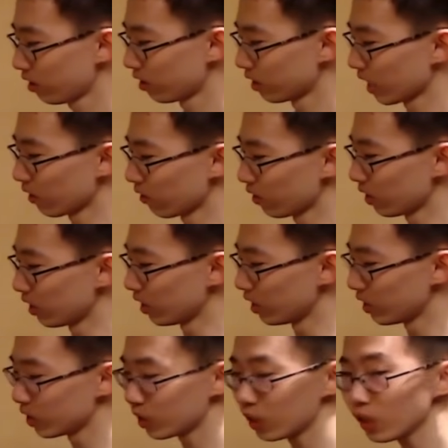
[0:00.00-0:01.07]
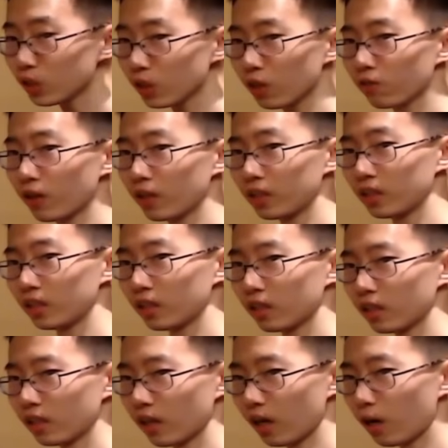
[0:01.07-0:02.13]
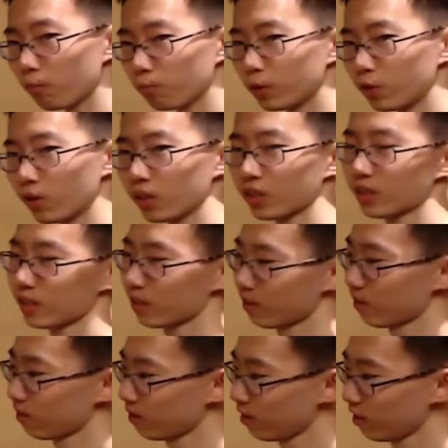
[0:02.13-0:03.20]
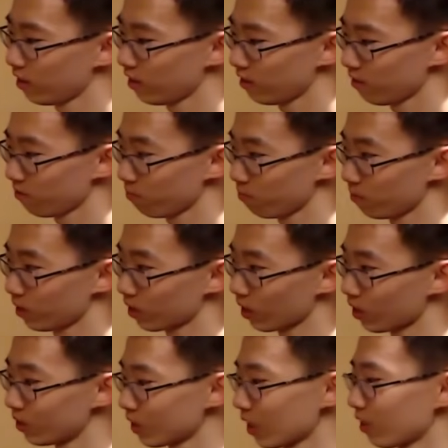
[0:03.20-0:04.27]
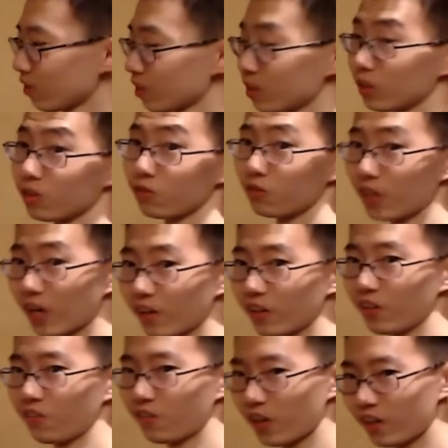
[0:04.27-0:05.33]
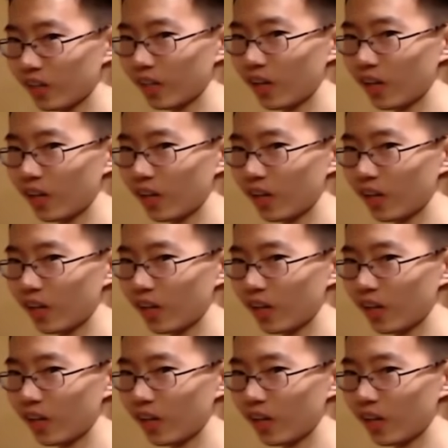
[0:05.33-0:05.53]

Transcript: Now, is this of any help to us? Turns out this is very, very